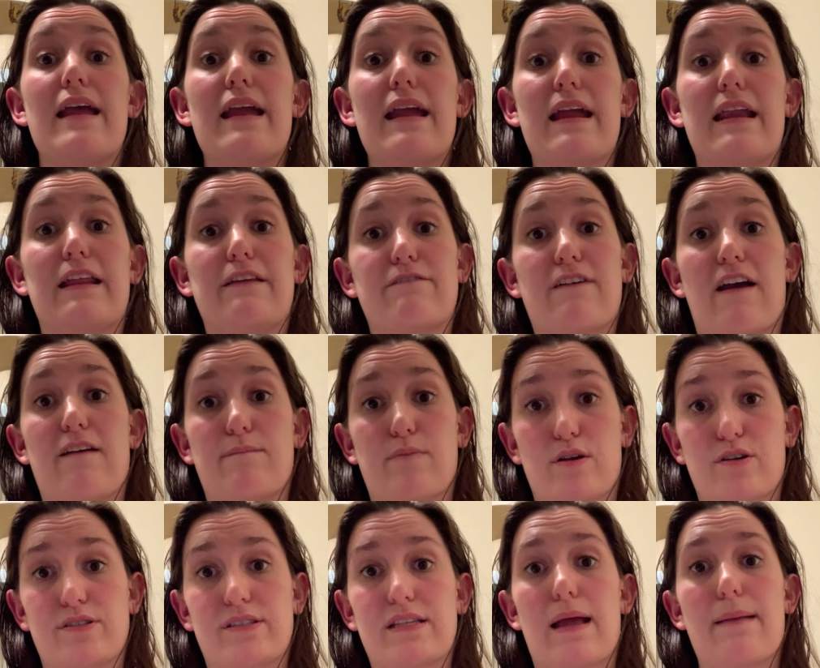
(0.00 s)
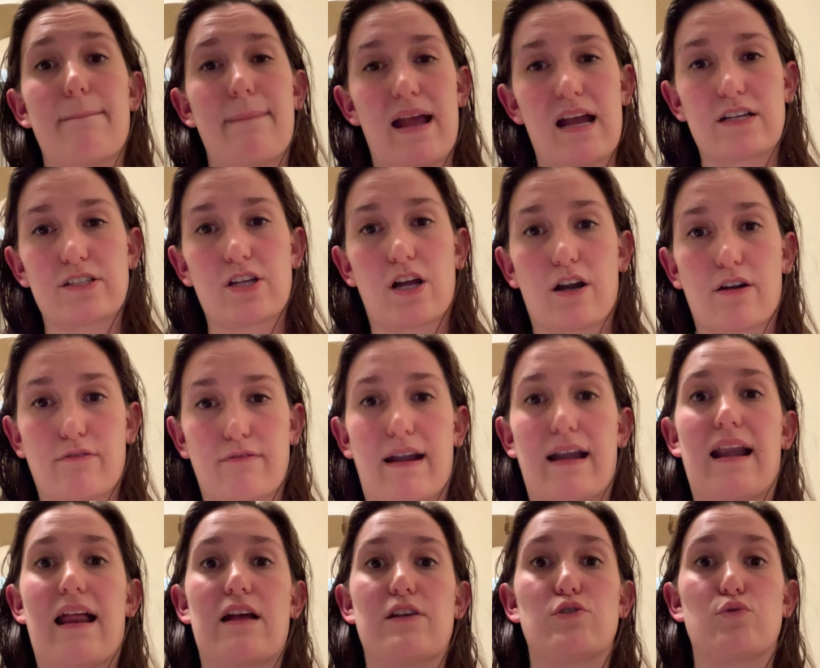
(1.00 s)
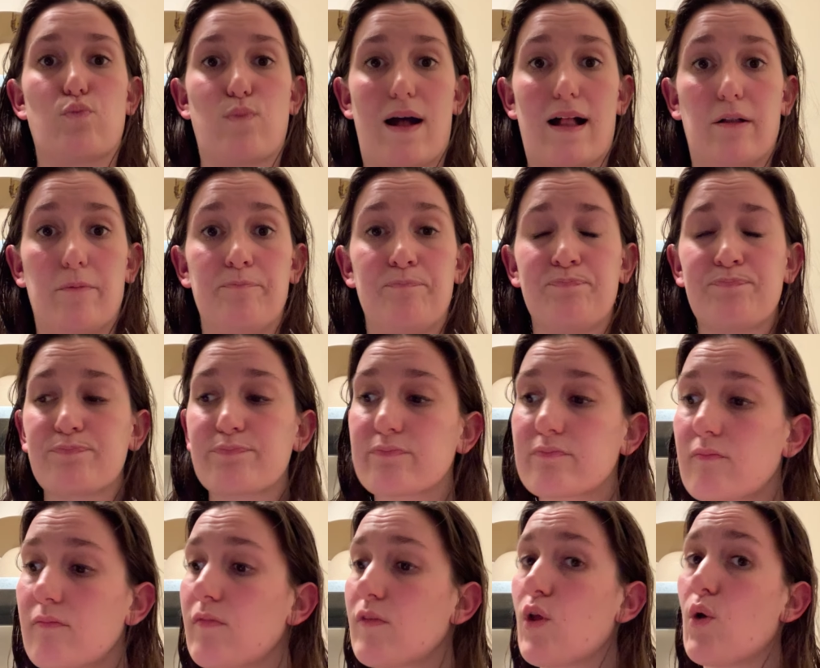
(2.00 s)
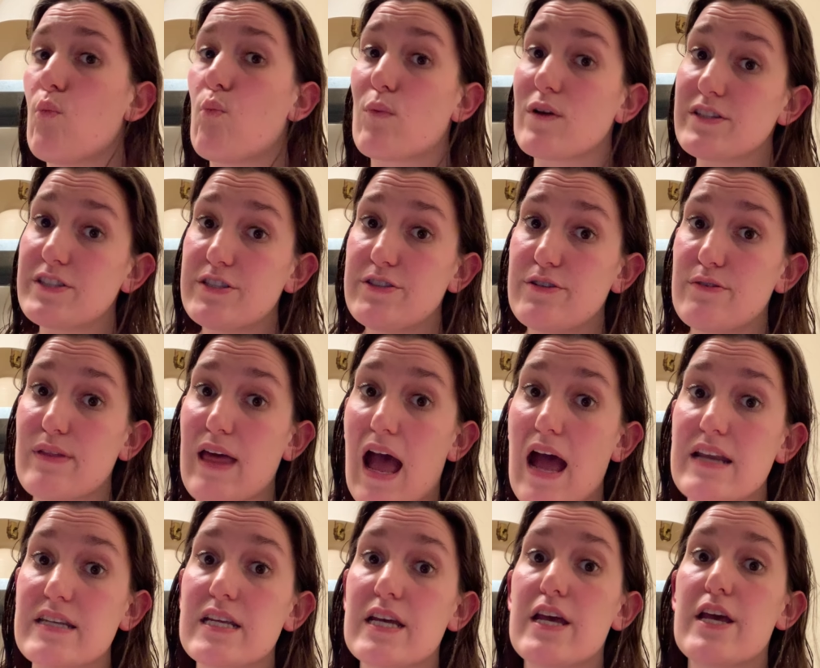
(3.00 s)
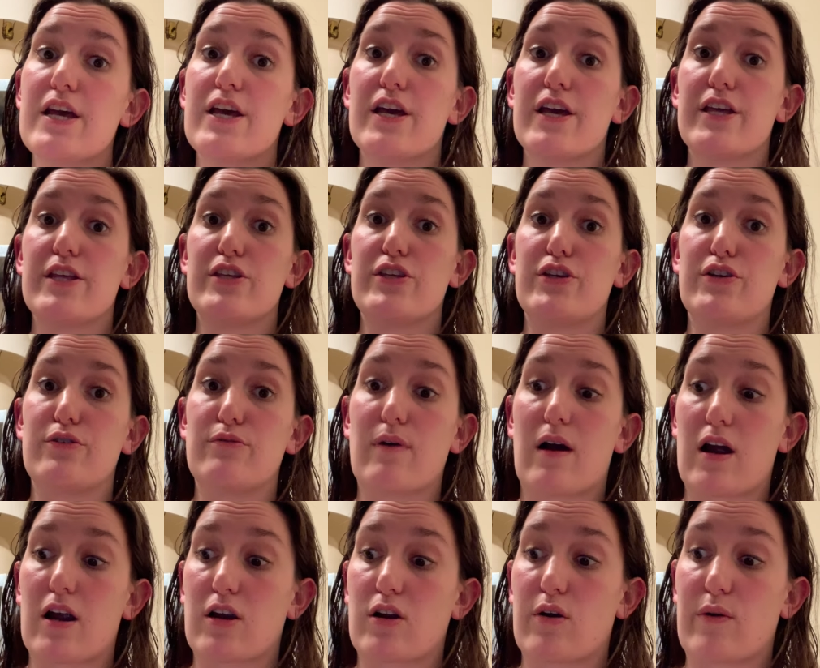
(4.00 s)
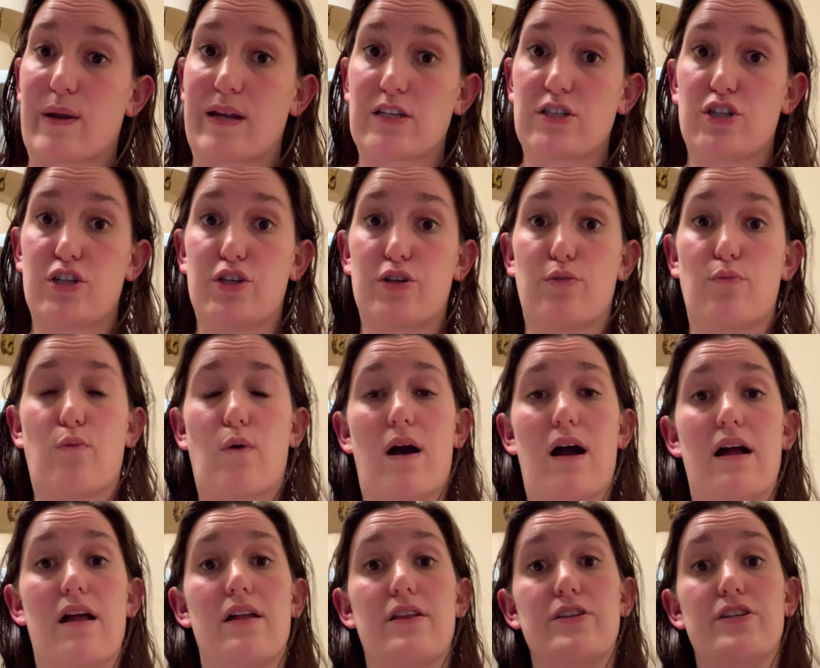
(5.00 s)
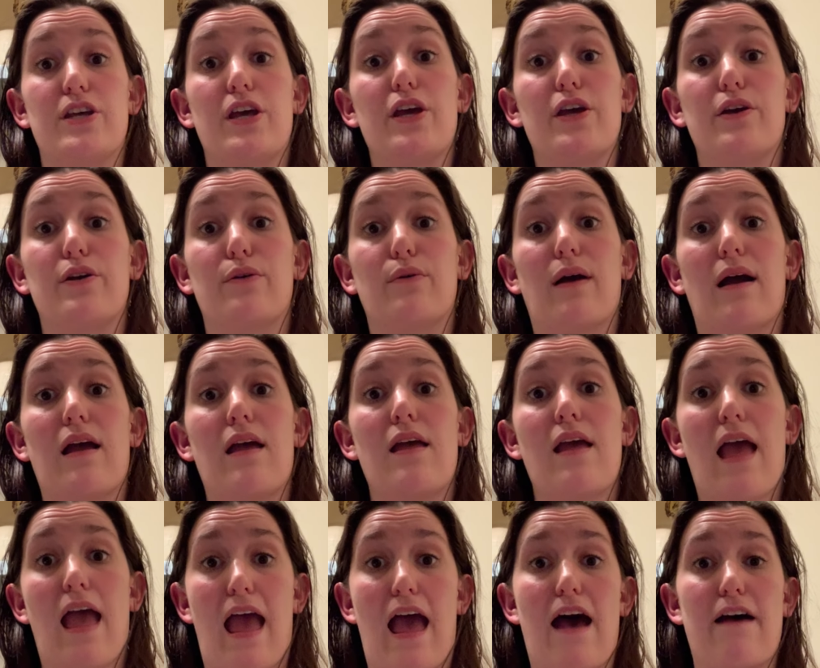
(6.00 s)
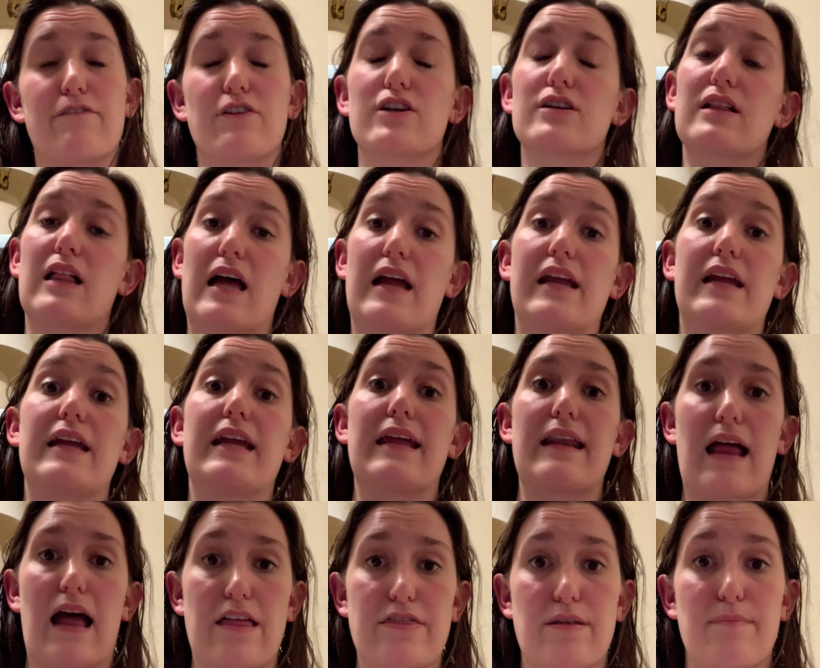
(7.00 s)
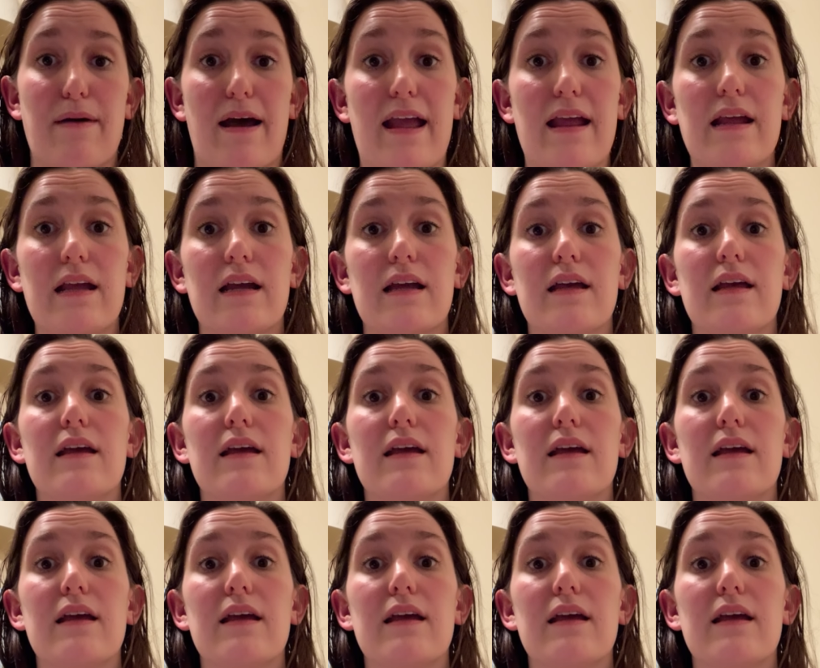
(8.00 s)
85% max heart rate as well. Once you do that, you are going to want to have your client get on the bike,